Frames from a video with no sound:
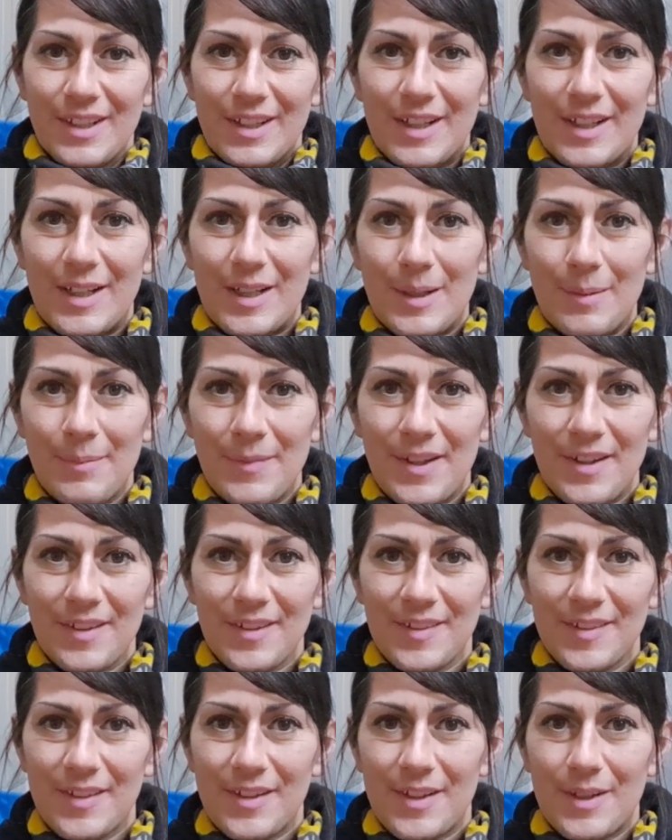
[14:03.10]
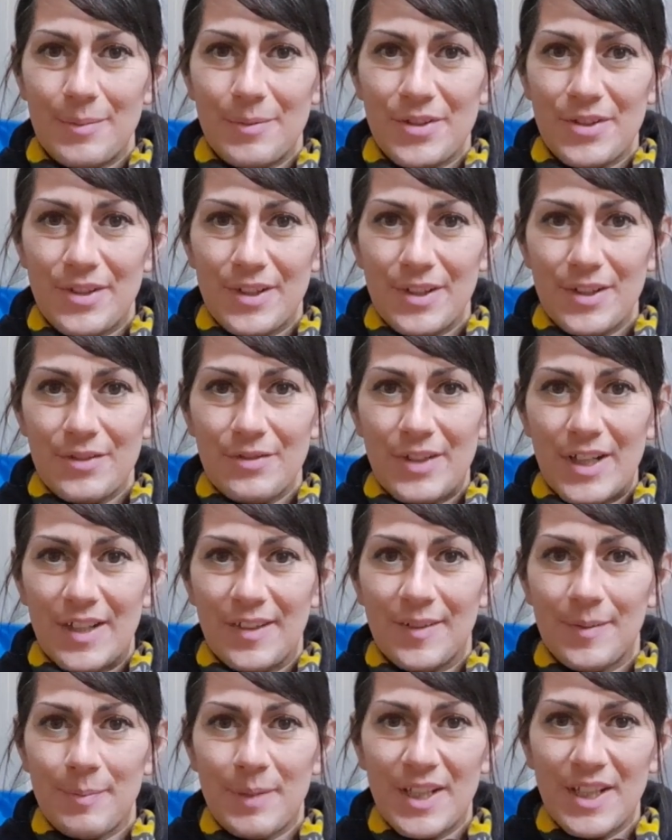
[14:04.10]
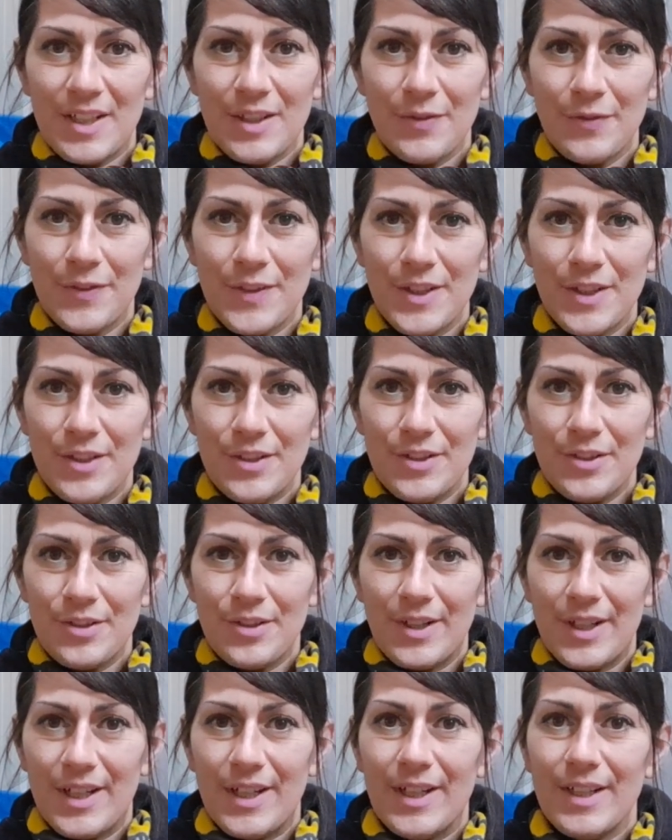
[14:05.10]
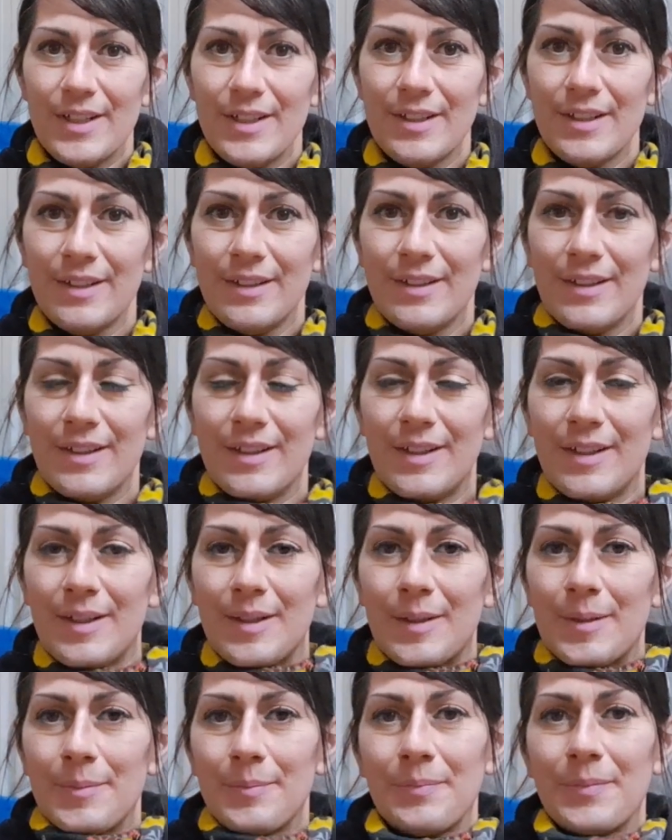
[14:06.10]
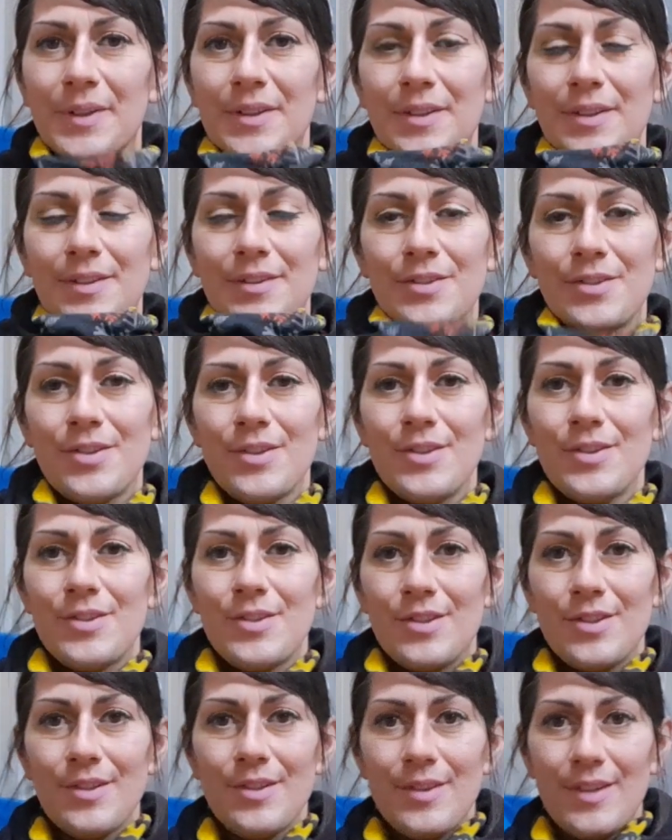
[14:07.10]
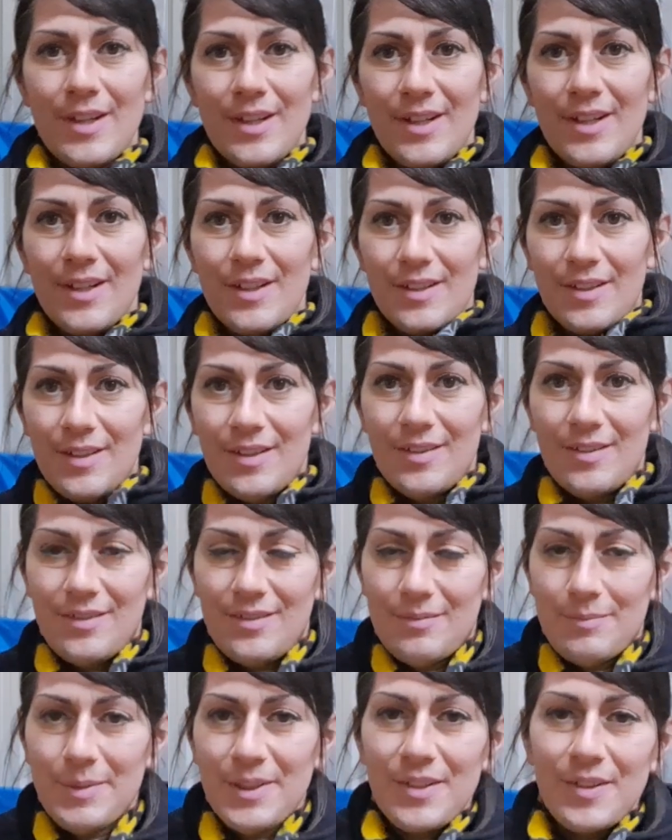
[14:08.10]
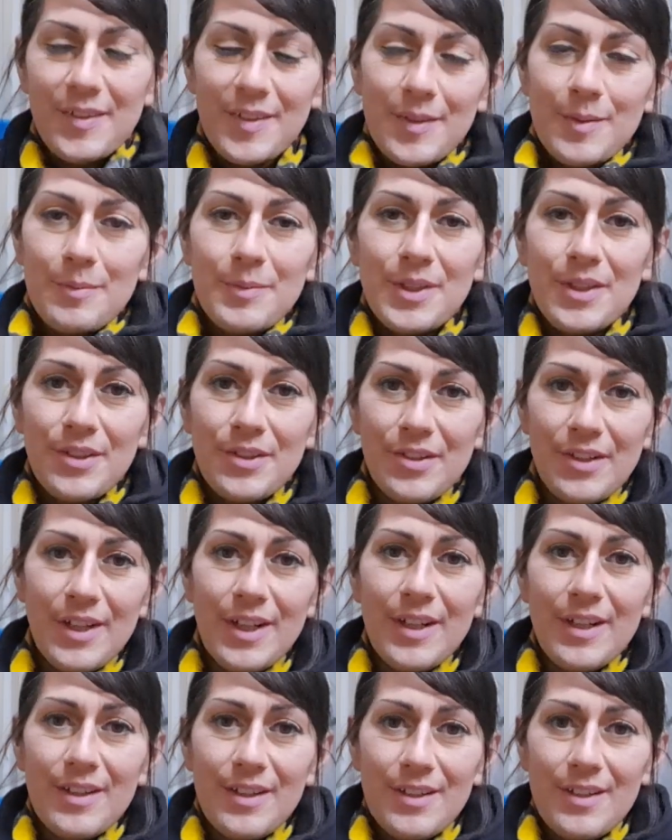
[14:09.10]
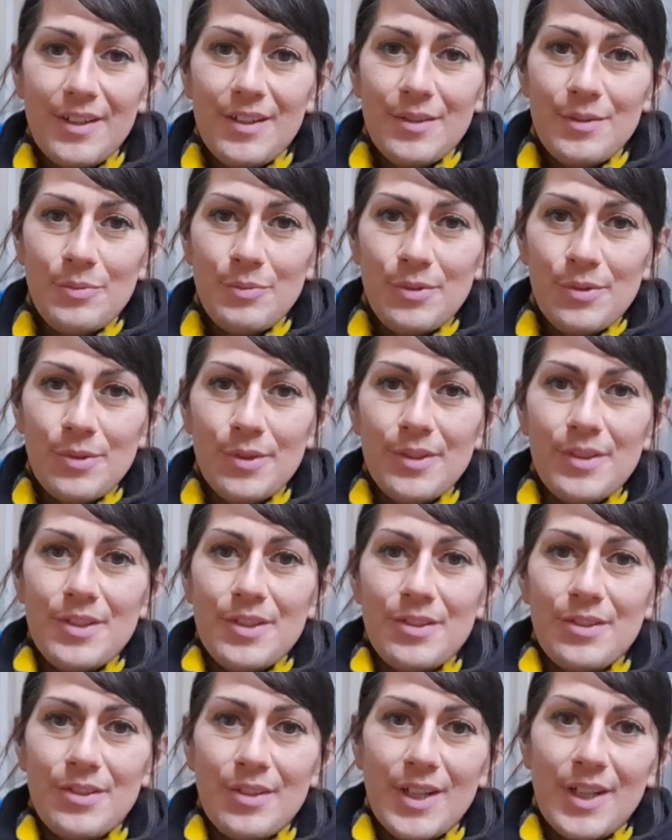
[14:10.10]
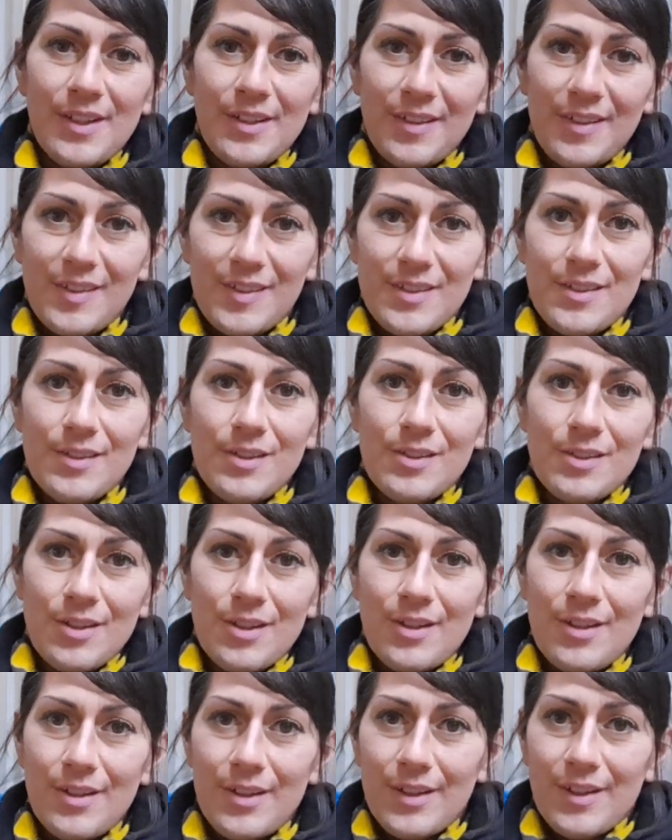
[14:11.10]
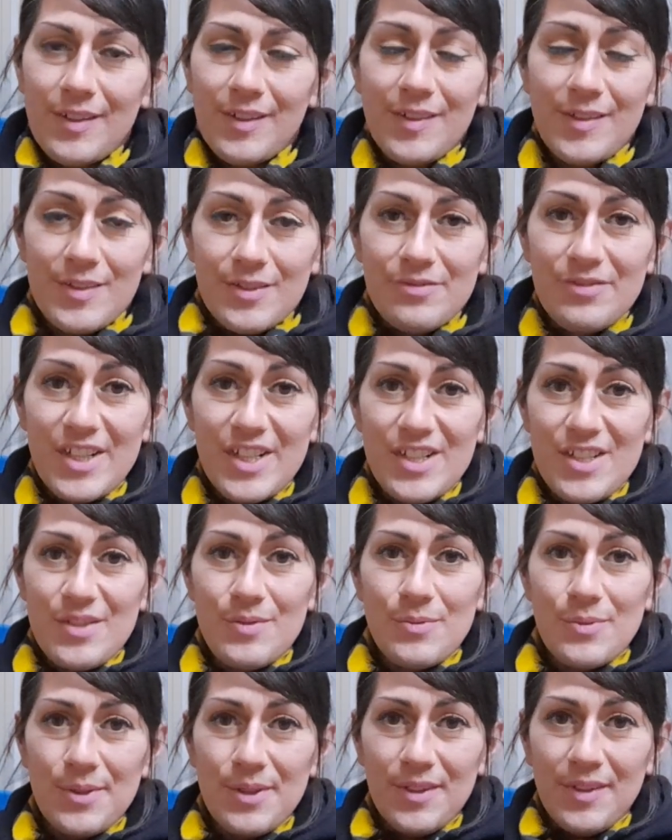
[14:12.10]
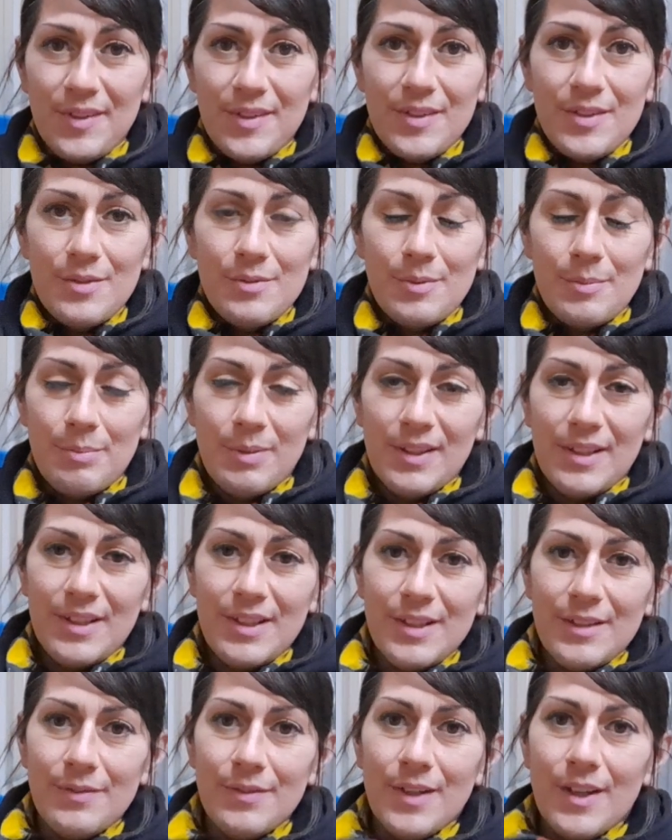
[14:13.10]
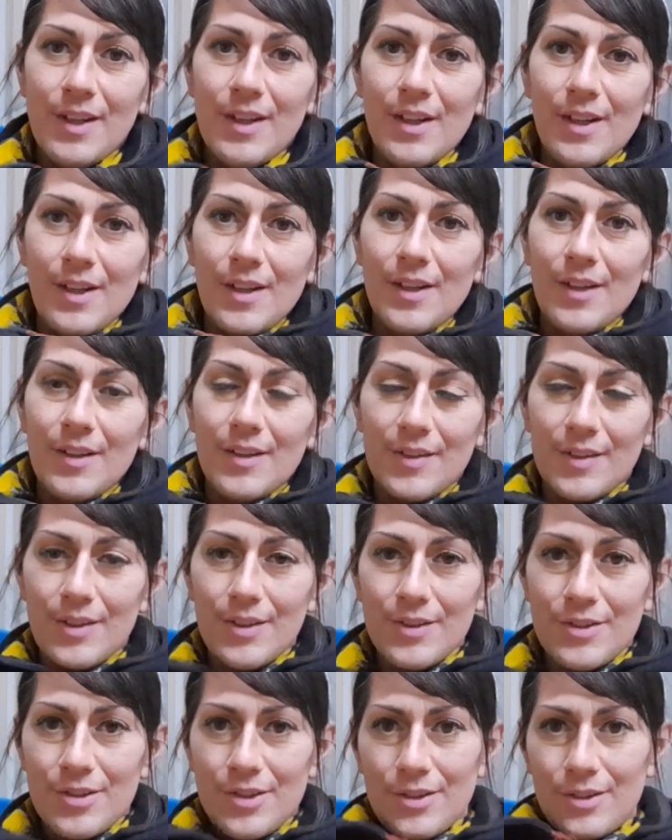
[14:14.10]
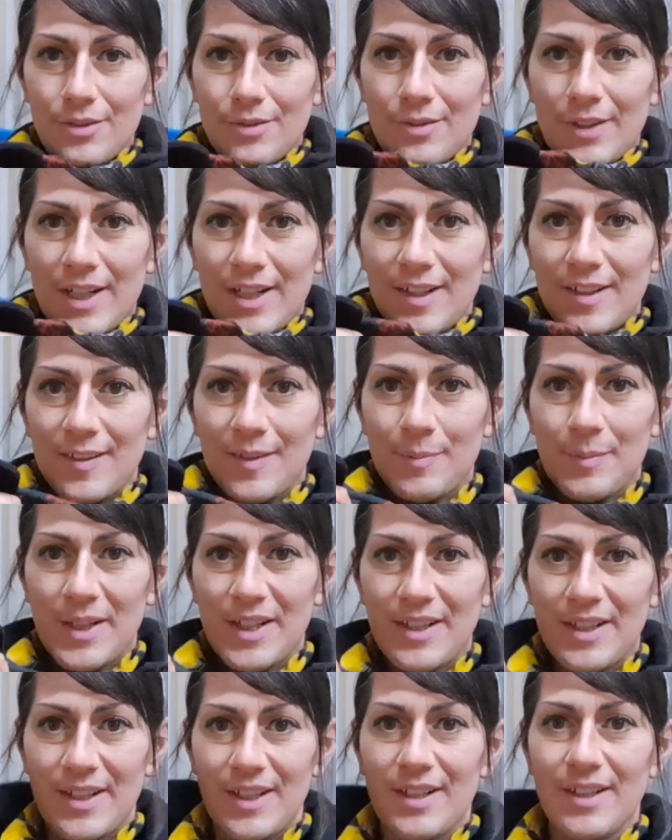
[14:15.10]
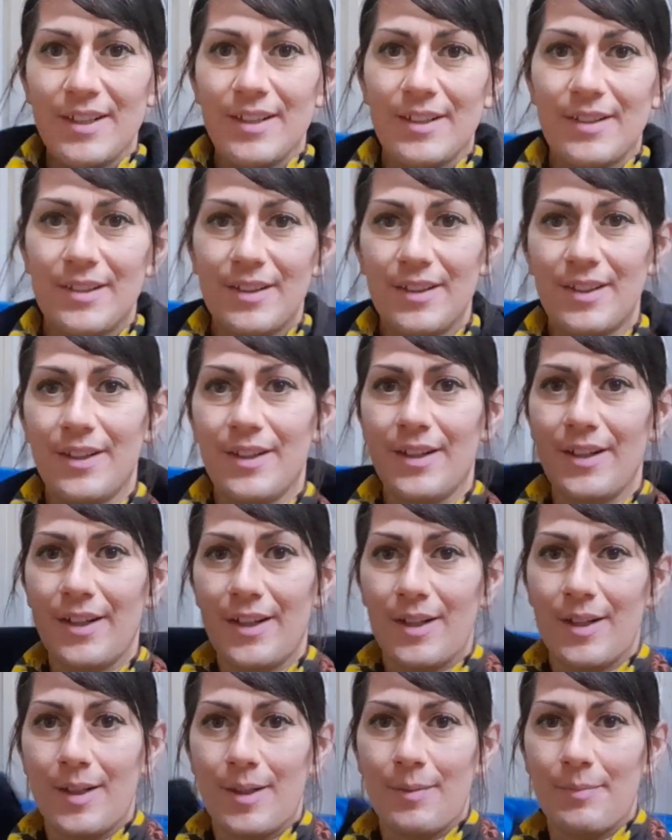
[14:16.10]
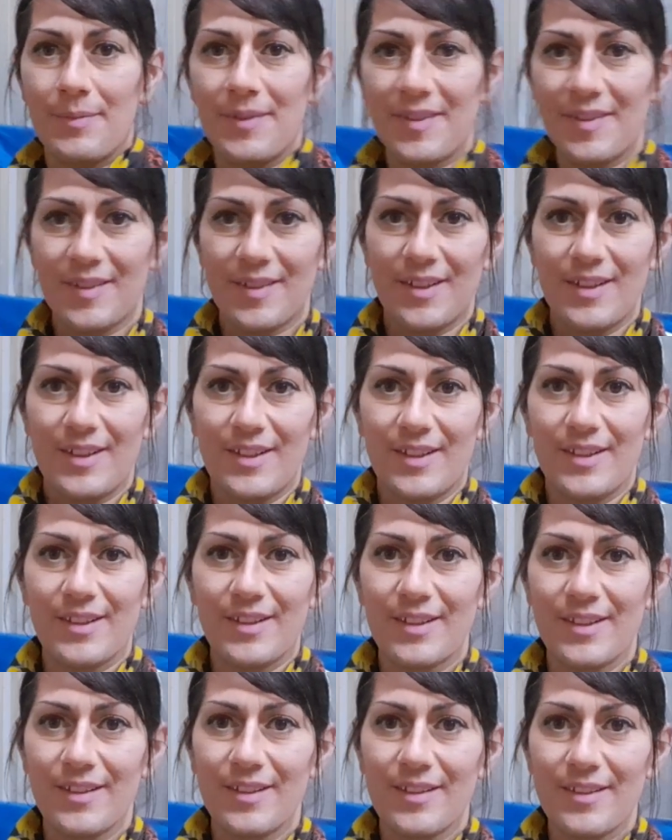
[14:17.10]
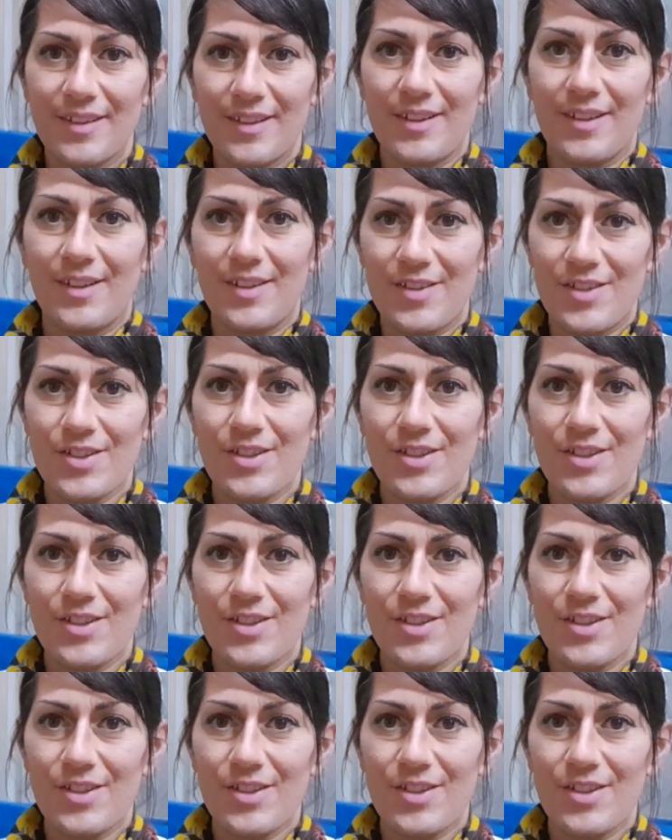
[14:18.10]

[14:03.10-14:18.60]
That is that I'm trying to raise money for Ukraine. And to do that, because I'm Ukrainian and the war in Ukraine is still ongoing, it's still raging worse than you would believe. So to raise money, I am selling these